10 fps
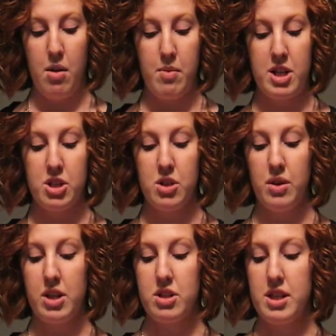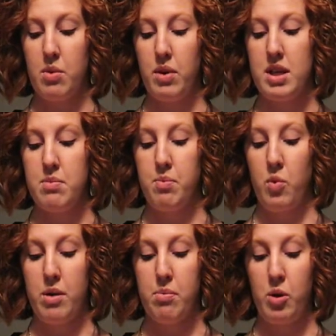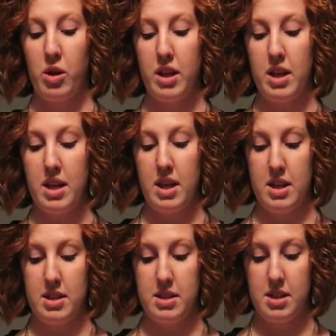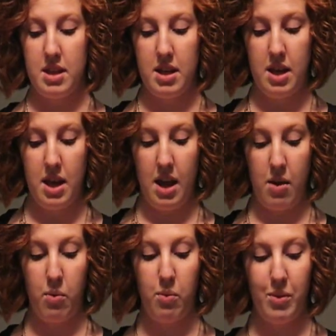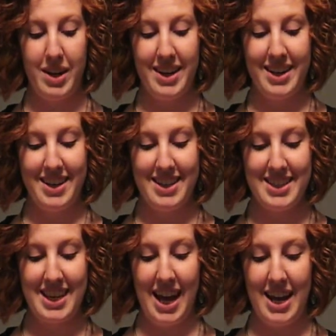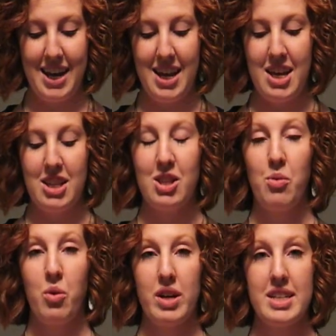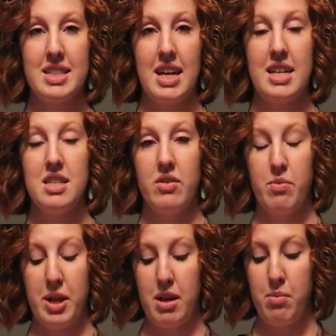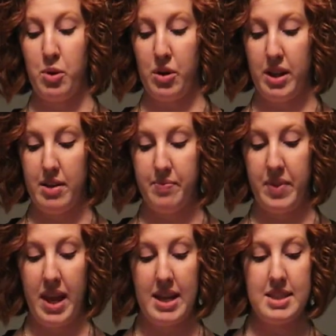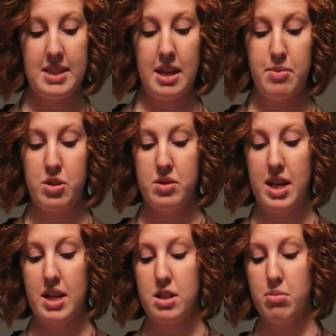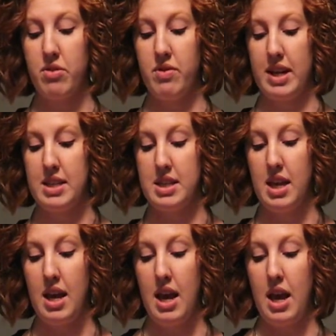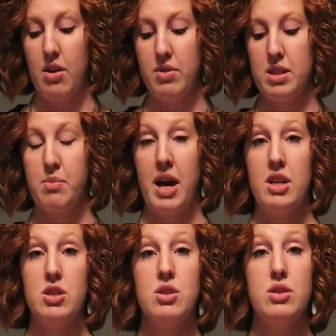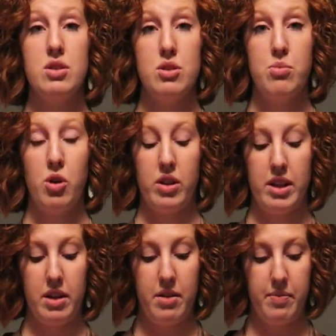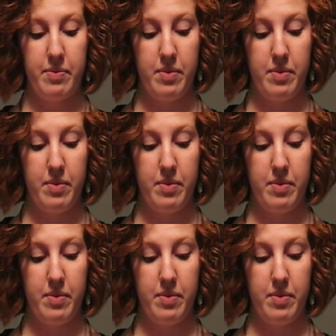Make sure you understand what bullying is, what it is not, the warning signs of being bullied, and steps to take to prevent and respond to bullying.